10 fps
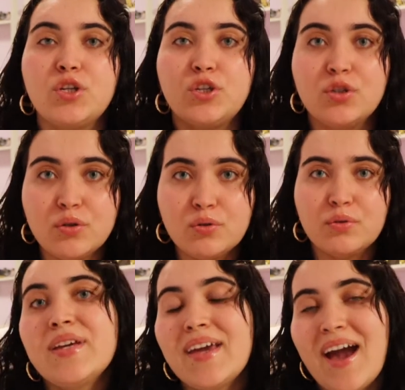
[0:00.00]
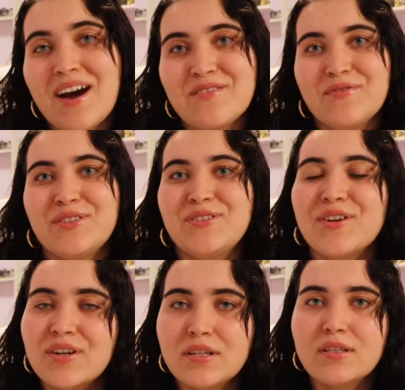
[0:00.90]
you can get out of a
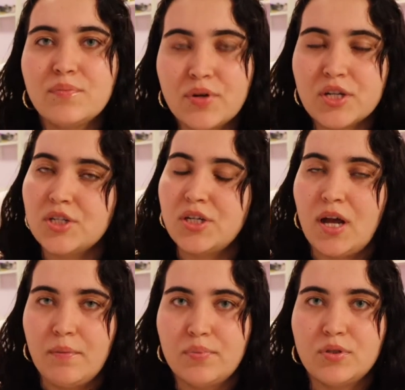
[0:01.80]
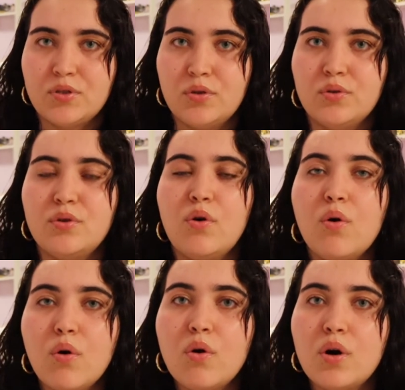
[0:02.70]
dark depression episode
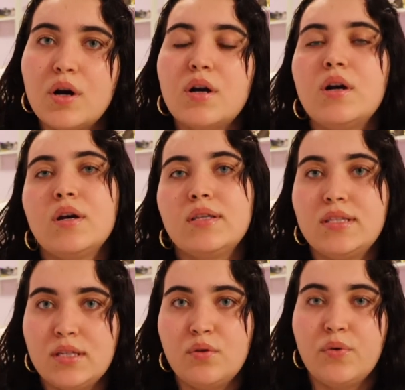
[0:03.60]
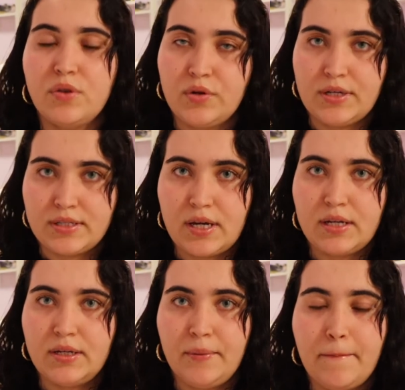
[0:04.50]
or deal with your
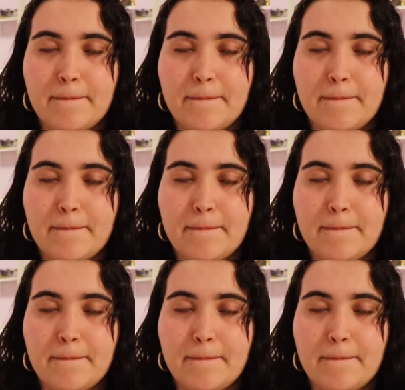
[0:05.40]
anxiety.